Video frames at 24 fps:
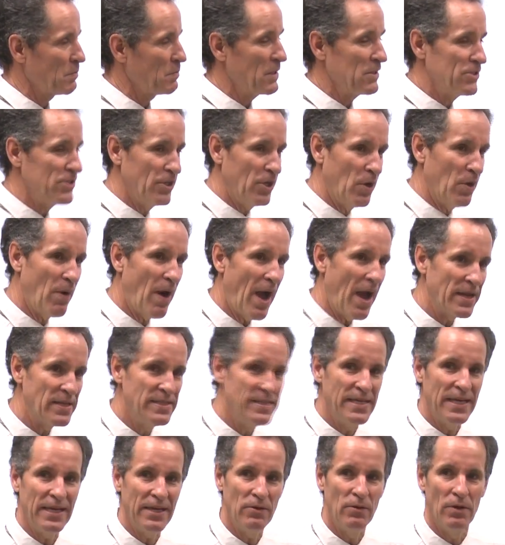And you know, I
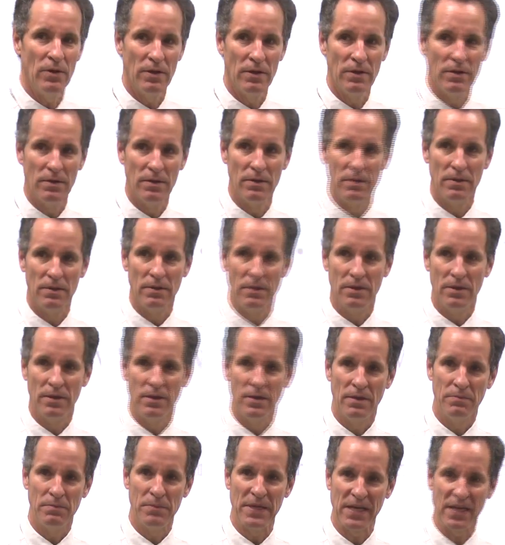did.
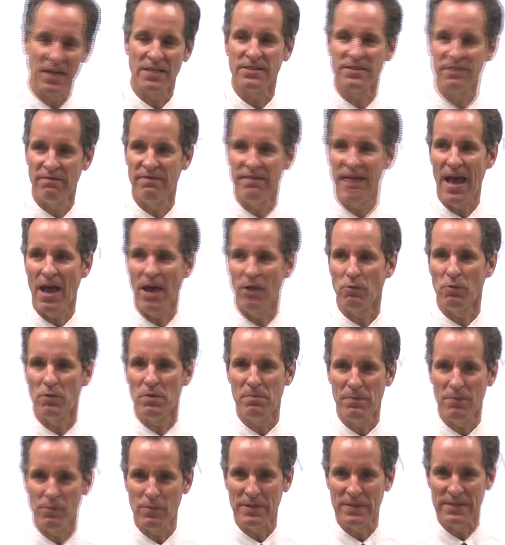Because of that,
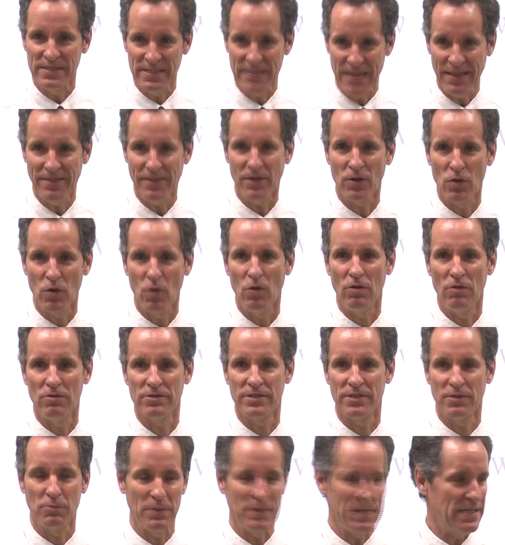we set the
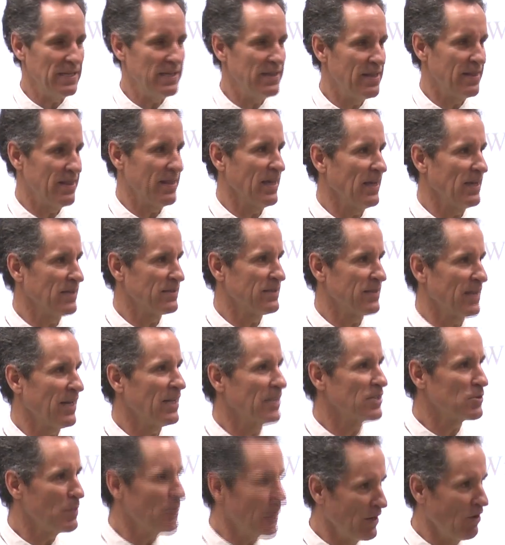goals and we did the things, and
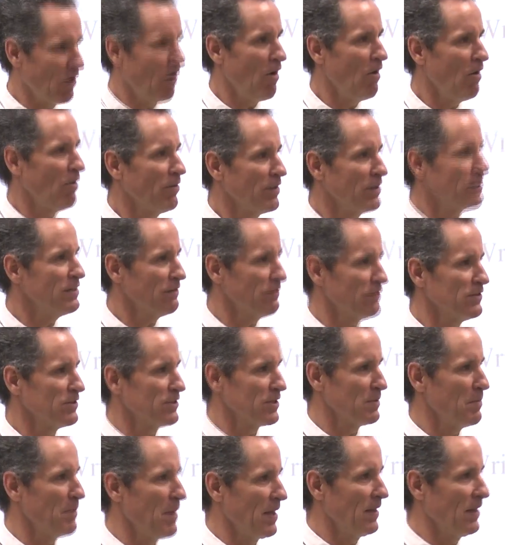it's made all the difference
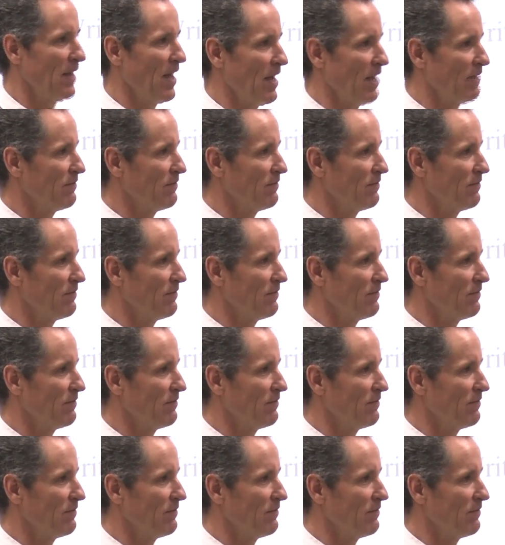in this.